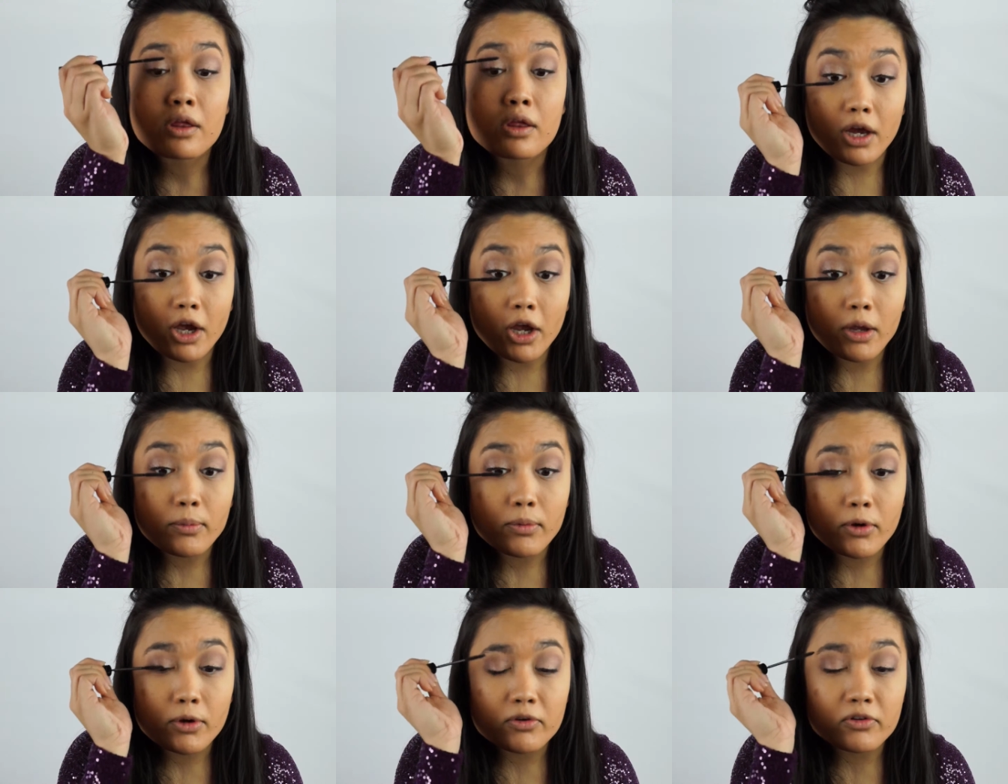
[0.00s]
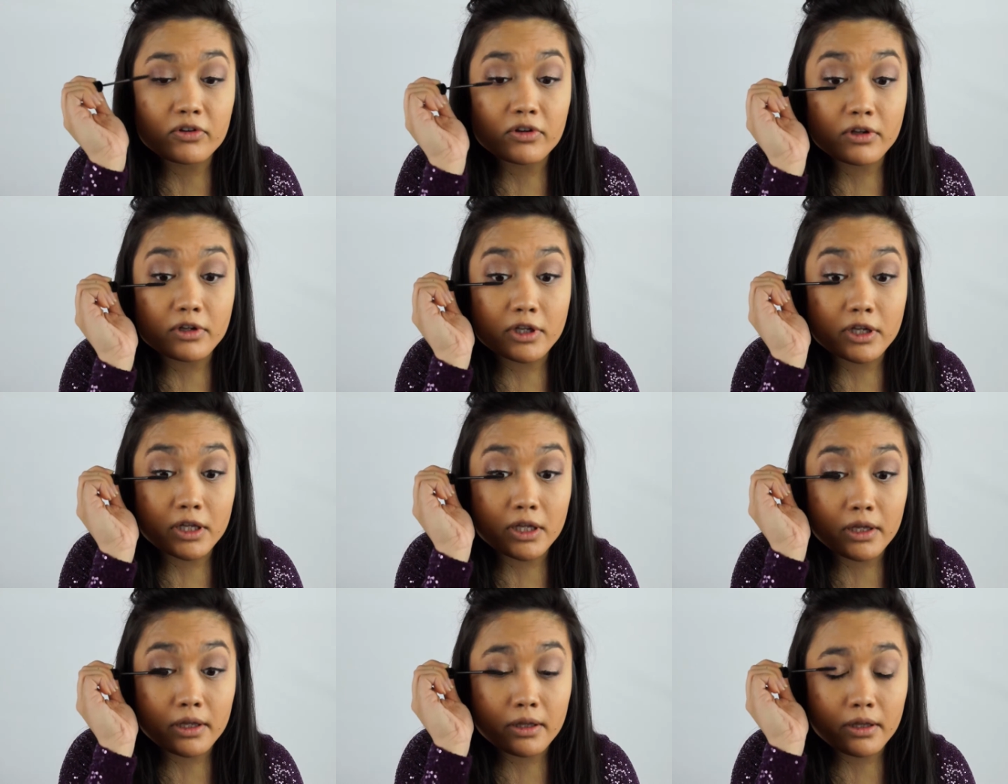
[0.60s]
I
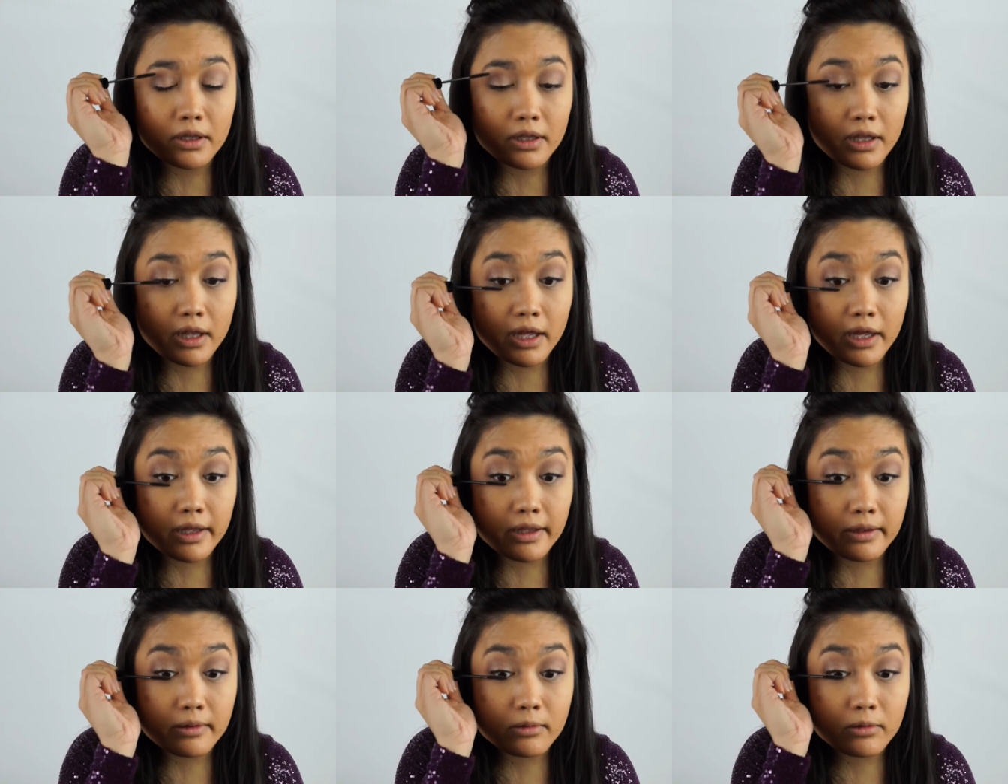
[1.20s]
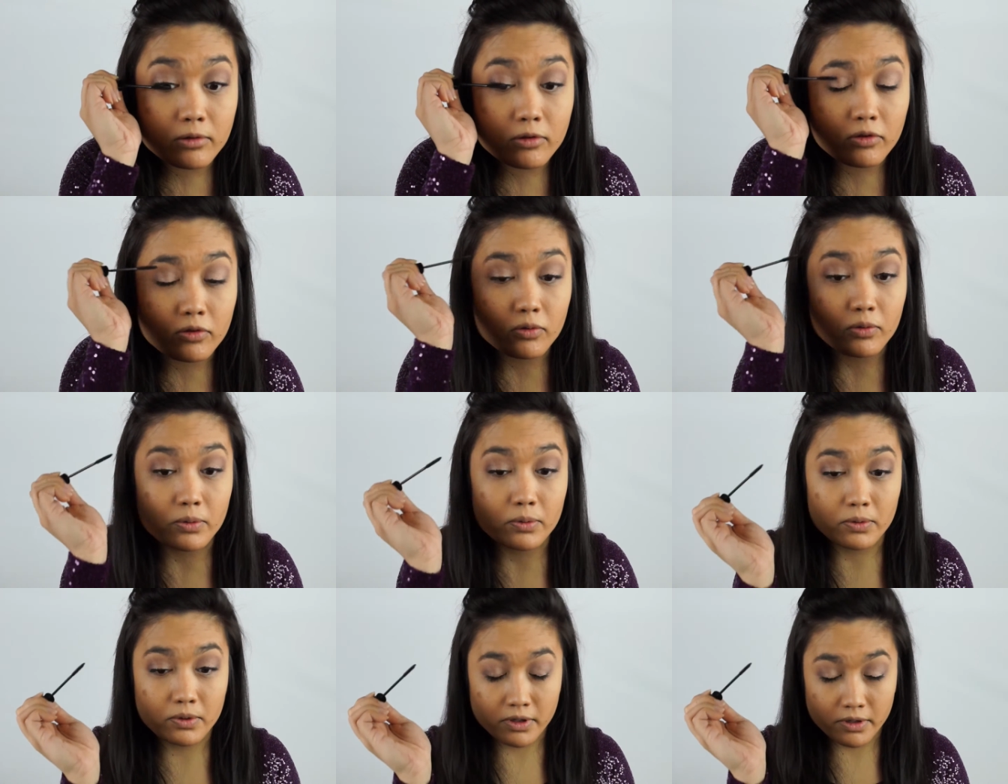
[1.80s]
personally like
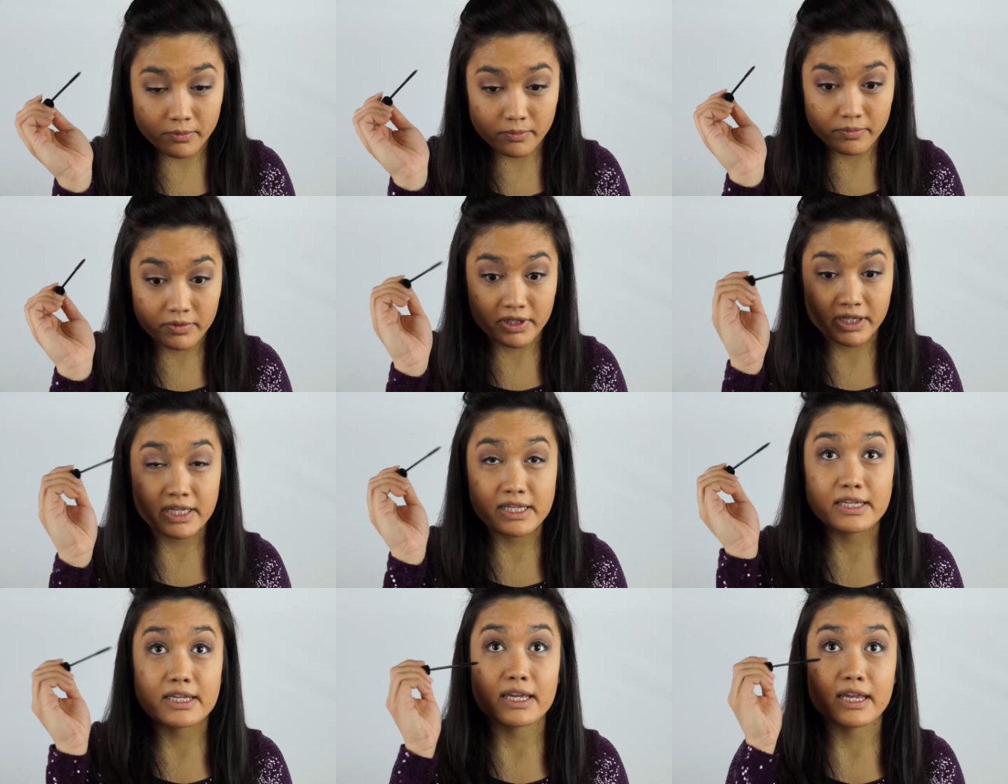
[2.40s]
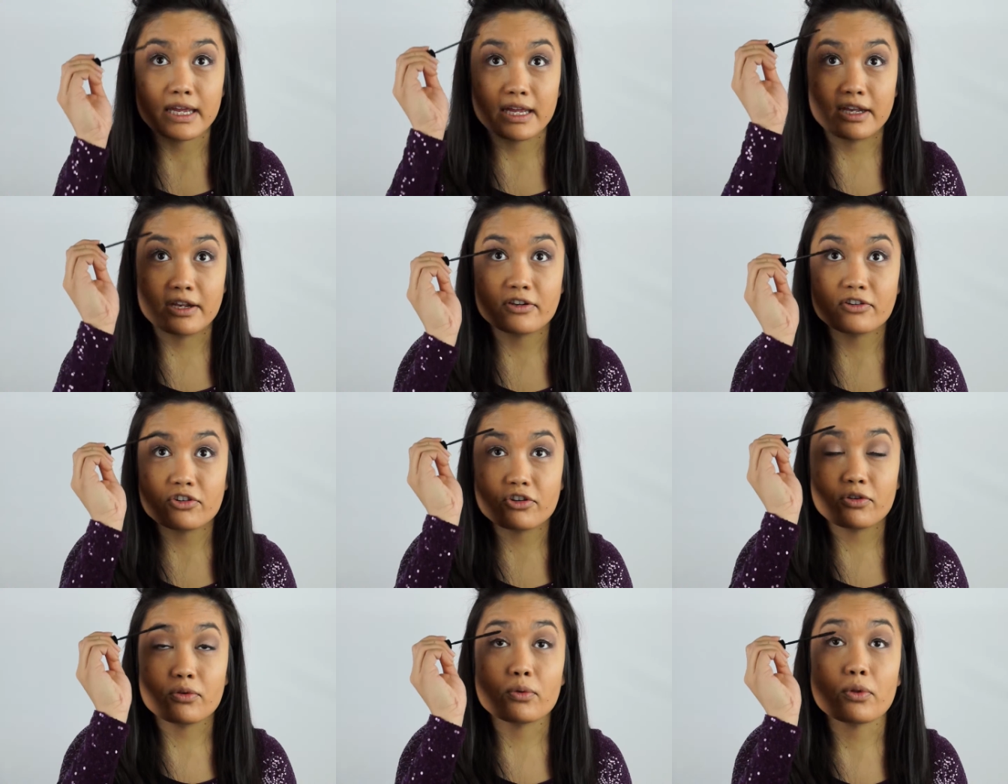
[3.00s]
to blink
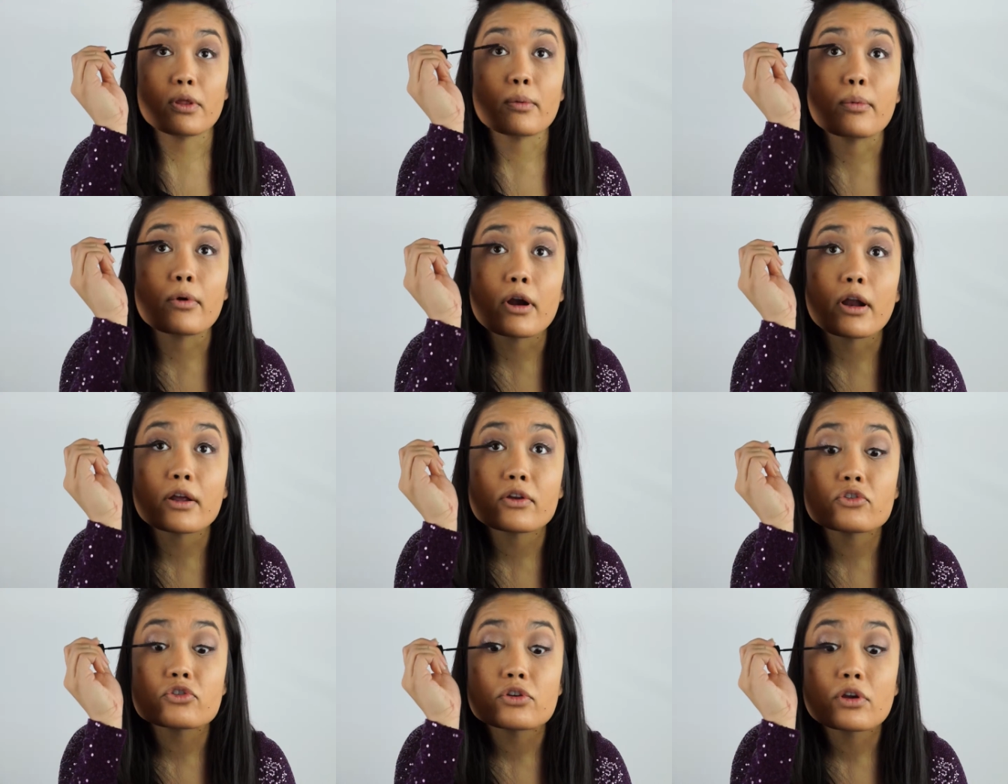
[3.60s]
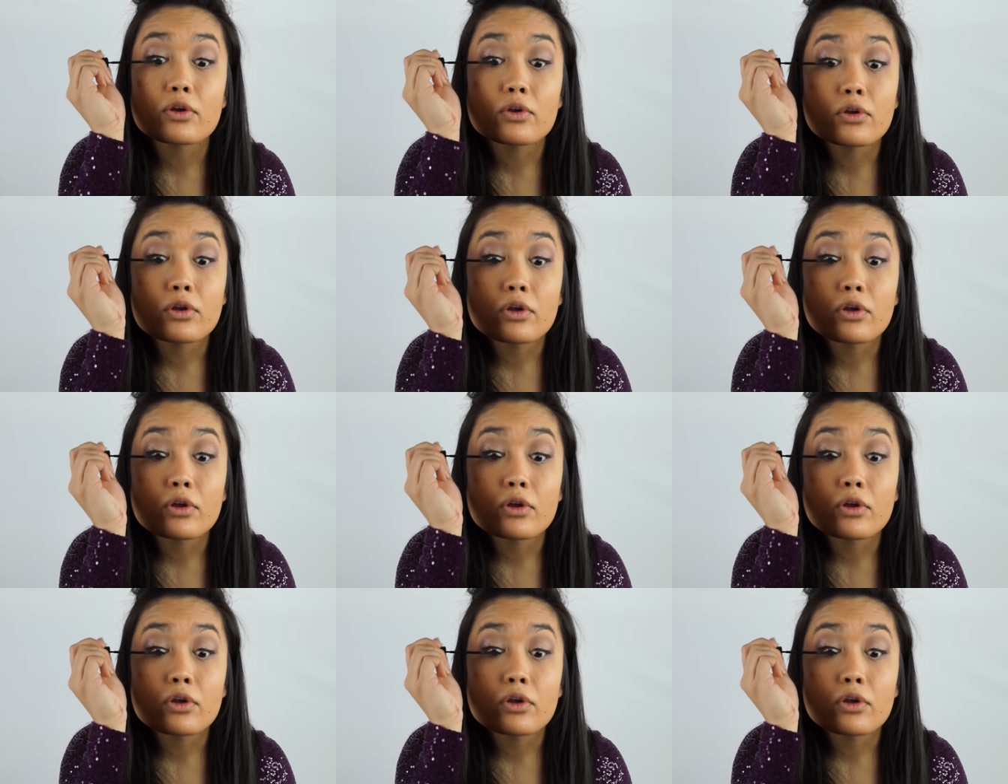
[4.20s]
into the brush.